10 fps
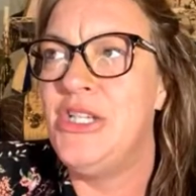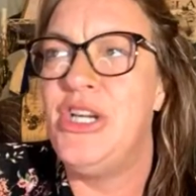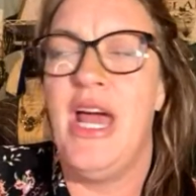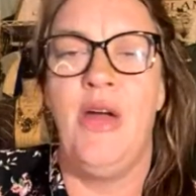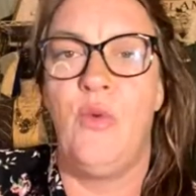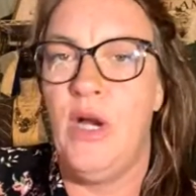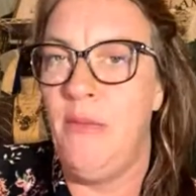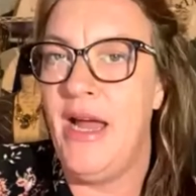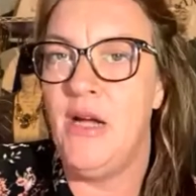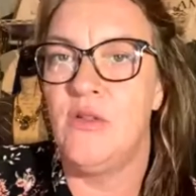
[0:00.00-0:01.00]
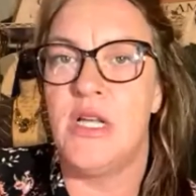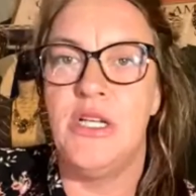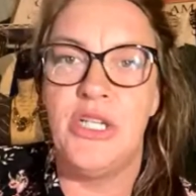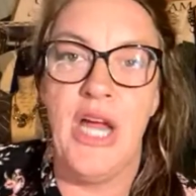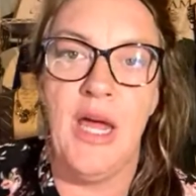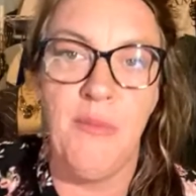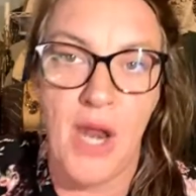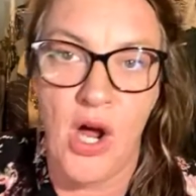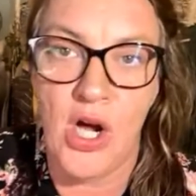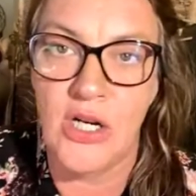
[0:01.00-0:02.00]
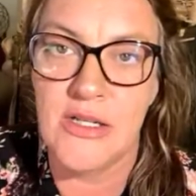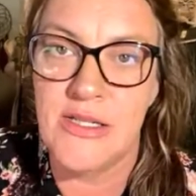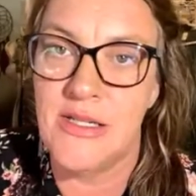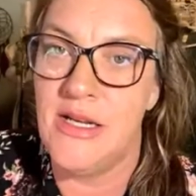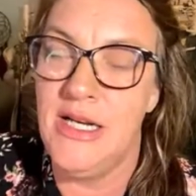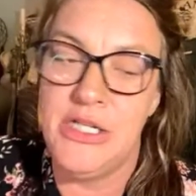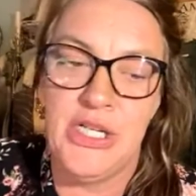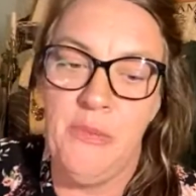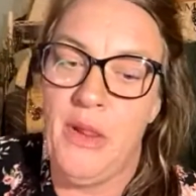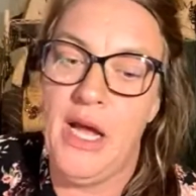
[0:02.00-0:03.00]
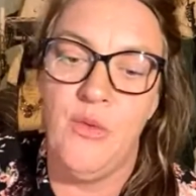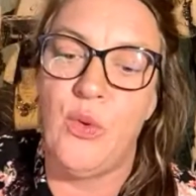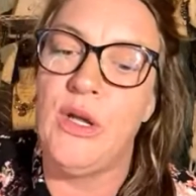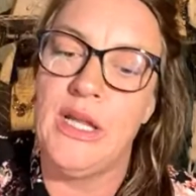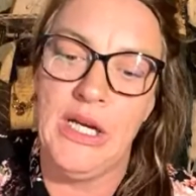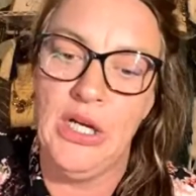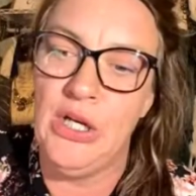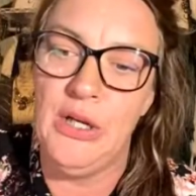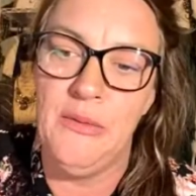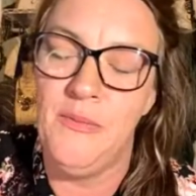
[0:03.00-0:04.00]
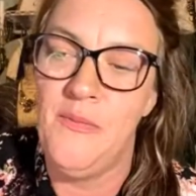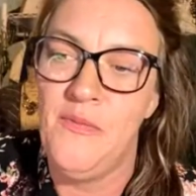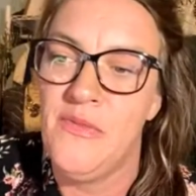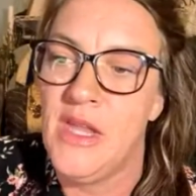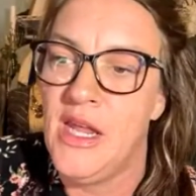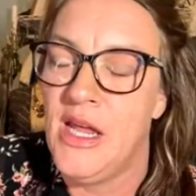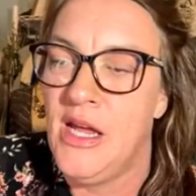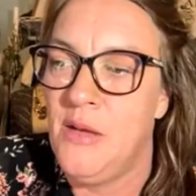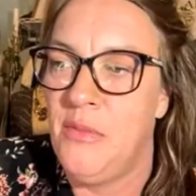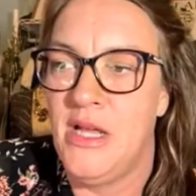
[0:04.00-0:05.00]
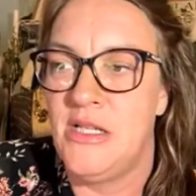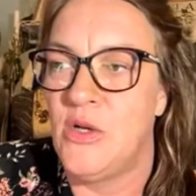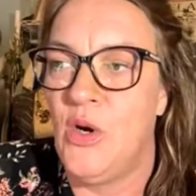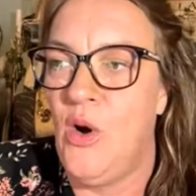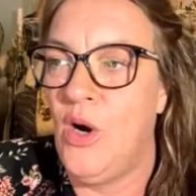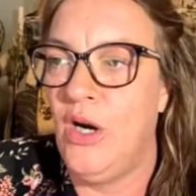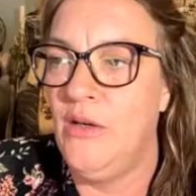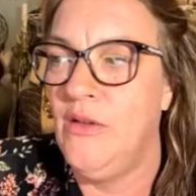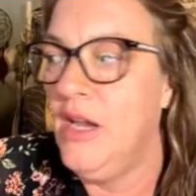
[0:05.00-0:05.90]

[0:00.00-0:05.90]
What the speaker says: she had rebounds and she had blocks. And she played really good. Bless her heart.